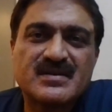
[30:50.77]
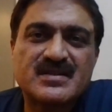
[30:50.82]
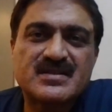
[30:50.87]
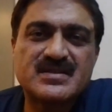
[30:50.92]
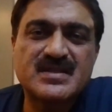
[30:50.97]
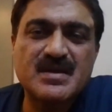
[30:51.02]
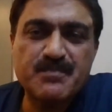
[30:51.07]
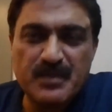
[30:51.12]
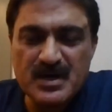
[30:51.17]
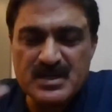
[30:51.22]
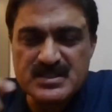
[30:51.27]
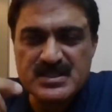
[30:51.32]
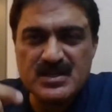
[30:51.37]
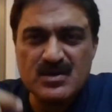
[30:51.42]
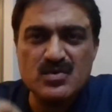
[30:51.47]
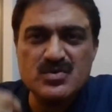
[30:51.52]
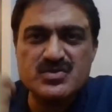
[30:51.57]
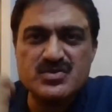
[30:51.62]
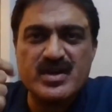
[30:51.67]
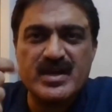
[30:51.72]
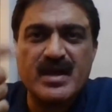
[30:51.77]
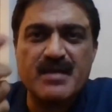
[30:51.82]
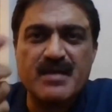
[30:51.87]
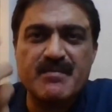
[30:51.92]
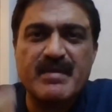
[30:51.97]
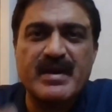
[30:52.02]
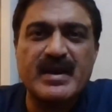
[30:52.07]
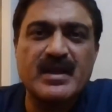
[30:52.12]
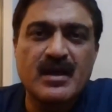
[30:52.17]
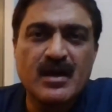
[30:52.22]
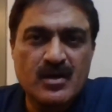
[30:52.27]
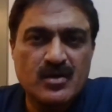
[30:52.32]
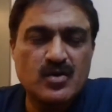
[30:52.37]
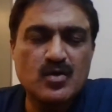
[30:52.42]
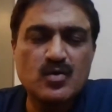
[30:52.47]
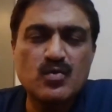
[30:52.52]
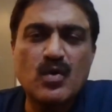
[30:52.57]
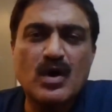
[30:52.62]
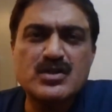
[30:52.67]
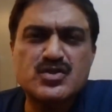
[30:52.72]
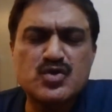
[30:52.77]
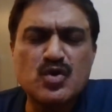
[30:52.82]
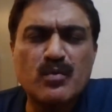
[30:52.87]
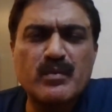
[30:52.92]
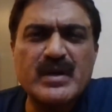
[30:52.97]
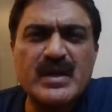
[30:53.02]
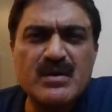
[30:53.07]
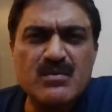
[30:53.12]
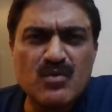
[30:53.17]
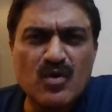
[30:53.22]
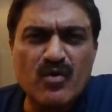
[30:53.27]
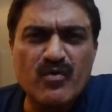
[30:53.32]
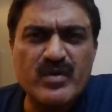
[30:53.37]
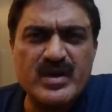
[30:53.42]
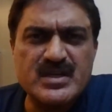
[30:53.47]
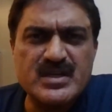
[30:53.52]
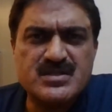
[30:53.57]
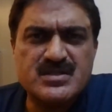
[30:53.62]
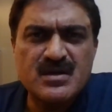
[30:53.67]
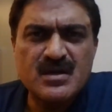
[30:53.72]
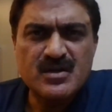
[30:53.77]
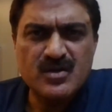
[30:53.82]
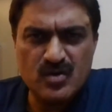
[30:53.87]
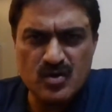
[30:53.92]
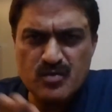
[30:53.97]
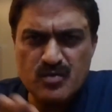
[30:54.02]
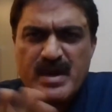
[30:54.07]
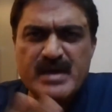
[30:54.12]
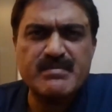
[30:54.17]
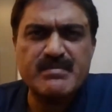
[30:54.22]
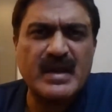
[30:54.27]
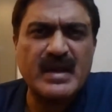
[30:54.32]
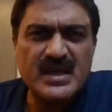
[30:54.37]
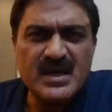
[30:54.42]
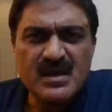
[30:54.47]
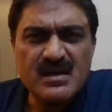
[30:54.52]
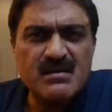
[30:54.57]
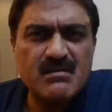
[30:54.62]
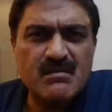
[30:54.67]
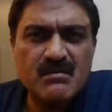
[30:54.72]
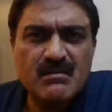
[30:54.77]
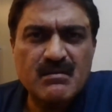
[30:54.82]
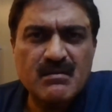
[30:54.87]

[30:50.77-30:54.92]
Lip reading: The person who's recommending, you watch so many movies, do you make money?